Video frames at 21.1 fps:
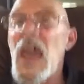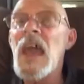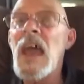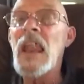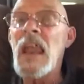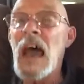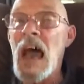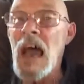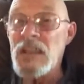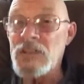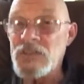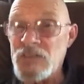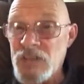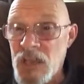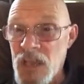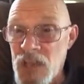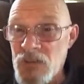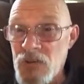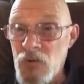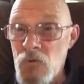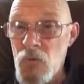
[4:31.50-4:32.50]
And I'd
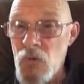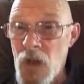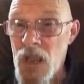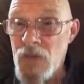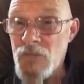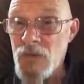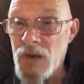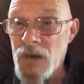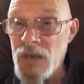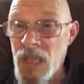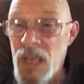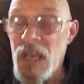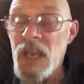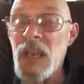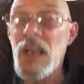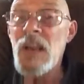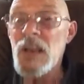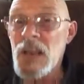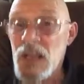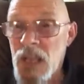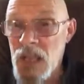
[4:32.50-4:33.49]
say whoever did
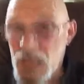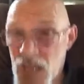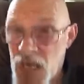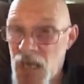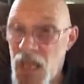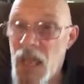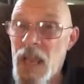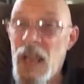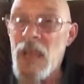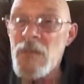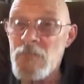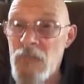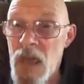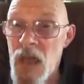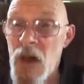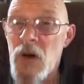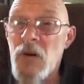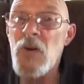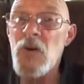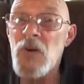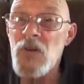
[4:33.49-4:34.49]
it, let it
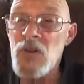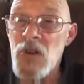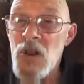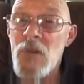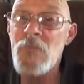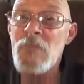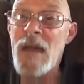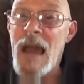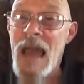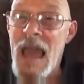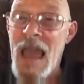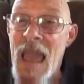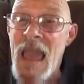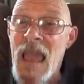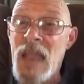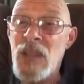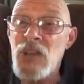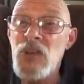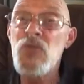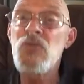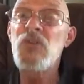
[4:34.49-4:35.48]
melt on your
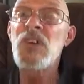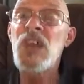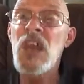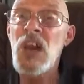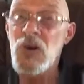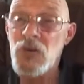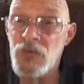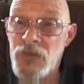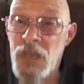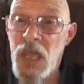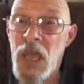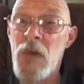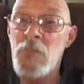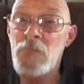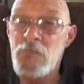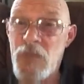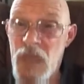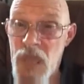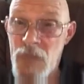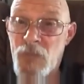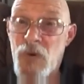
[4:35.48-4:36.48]
mind. You killed
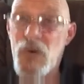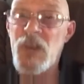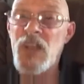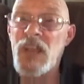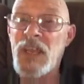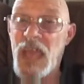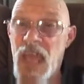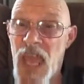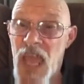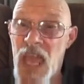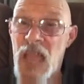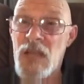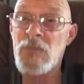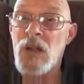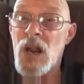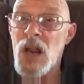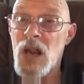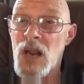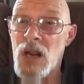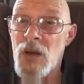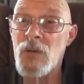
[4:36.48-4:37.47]
them people, you dang
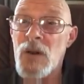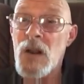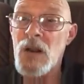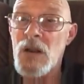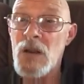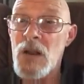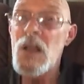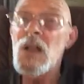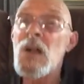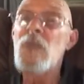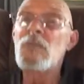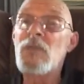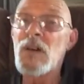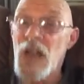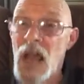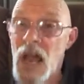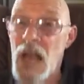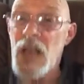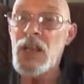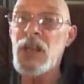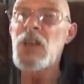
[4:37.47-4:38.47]
murderer, for
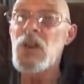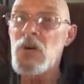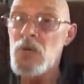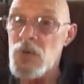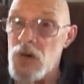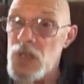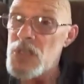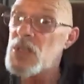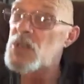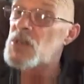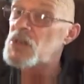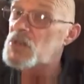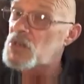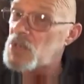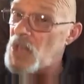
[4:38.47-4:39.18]
not doing your